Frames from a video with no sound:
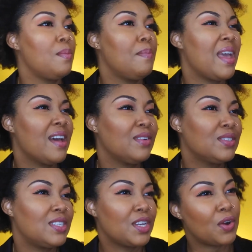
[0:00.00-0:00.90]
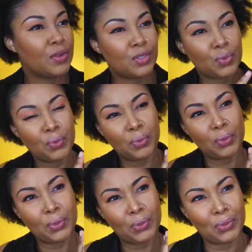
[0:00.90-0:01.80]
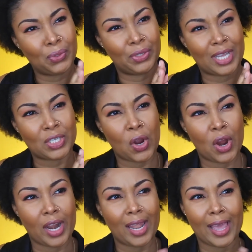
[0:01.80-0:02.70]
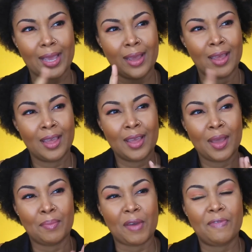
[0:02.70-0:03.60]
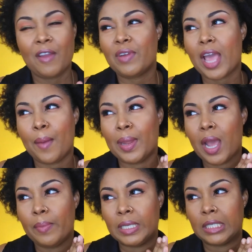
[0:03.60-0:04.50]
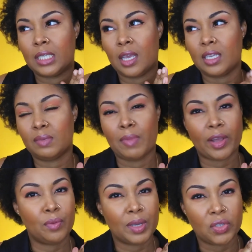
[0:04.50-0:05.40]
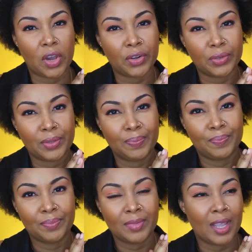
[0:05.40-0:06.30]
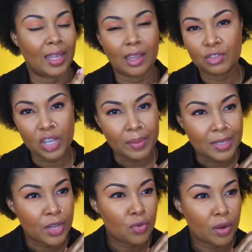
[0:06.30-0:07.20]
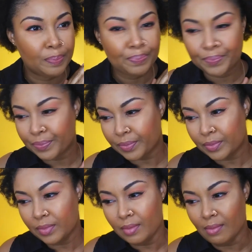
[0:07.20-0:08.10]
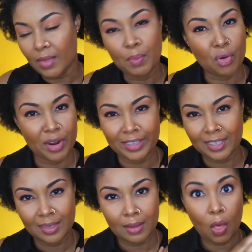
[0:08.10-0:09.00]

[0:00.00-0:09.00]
male singers, whoo, that's hard. My favorite Eminem is Michael McDonald. I love James Ingram, Prince,